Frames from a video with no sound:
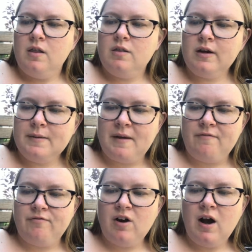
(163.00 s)
"Look at my
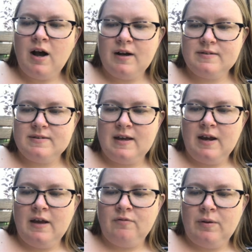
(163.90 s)
frog," said
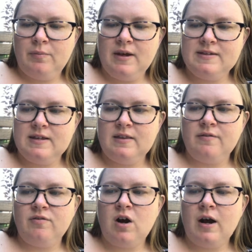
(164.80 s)
Avery, placing the
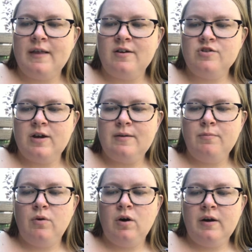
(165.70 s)
frog on the drain
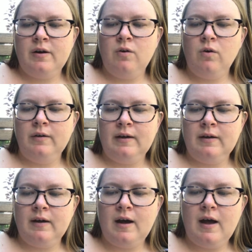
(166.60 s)
board and holding
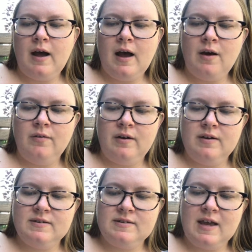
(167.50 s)
out
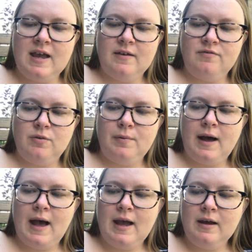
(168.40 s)
his hand for
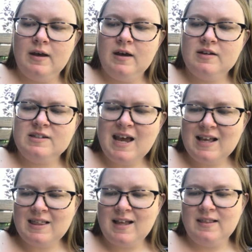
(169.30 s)
pie.
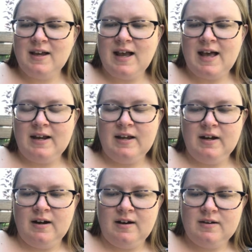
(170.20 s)
"Take that thing out of
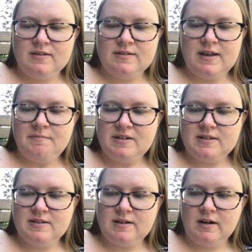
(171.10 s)
here," said
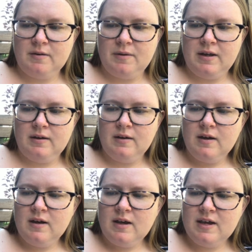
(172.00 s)
Mrs. Zuckerman.
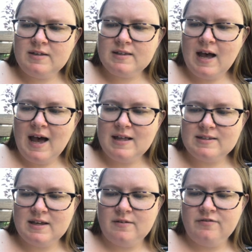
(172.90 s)
"He's hot,"
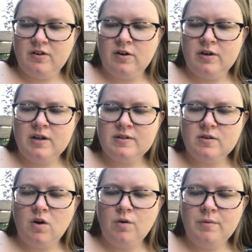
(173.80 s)
said Fern. "He's
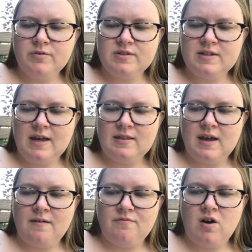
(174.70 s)
almost dead,
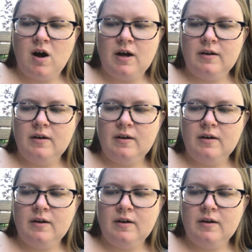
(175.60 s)
that frog."